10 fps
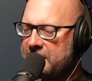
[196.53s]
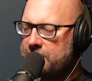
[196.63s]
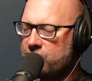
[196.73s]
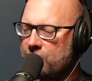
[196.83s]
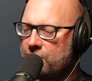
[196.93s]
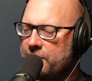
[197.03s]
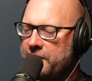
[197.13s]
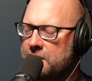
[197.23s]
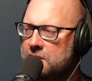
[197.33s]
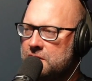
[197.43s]

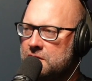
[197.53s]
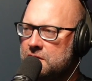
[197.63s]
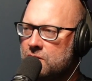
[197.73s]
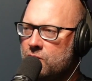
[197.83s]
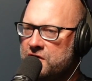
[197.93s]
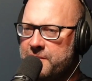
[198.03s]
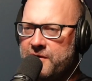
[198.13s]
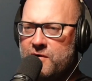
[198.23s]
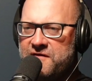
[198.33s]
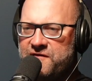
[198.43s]
Brewing. Which, I
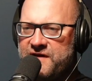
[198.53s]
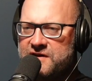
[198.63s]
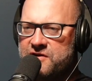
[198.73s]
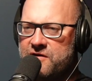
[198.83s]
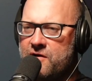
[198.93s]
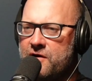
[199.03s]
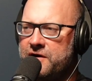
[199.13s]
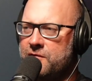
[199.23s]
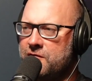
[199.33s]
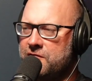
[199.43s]
mean, we featured it on
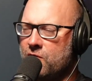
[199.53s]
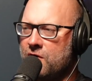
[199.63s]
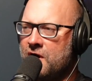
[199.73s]
here before.